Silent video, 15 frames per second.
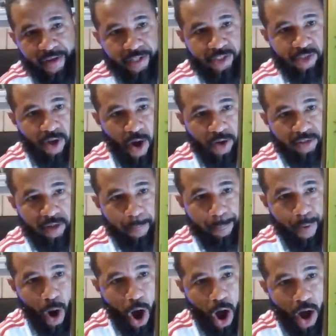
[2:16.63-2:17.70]
It's called
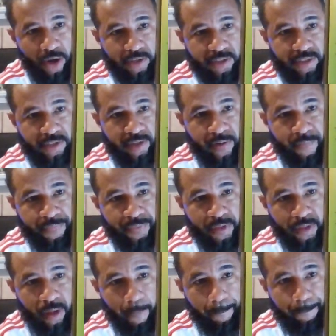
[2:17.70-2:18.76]
the Pause
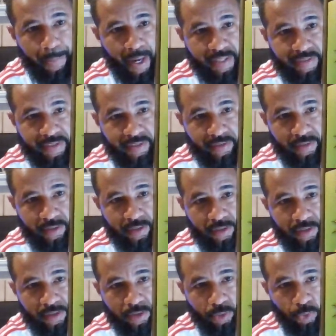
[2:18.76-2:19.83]
Button
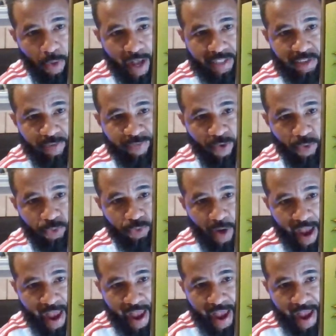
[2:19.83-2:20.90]
Restful
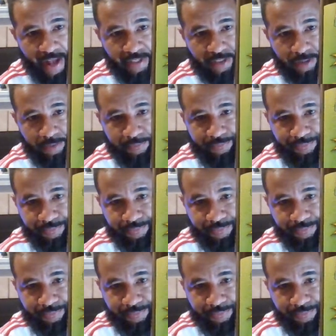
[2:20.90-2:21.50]
Red.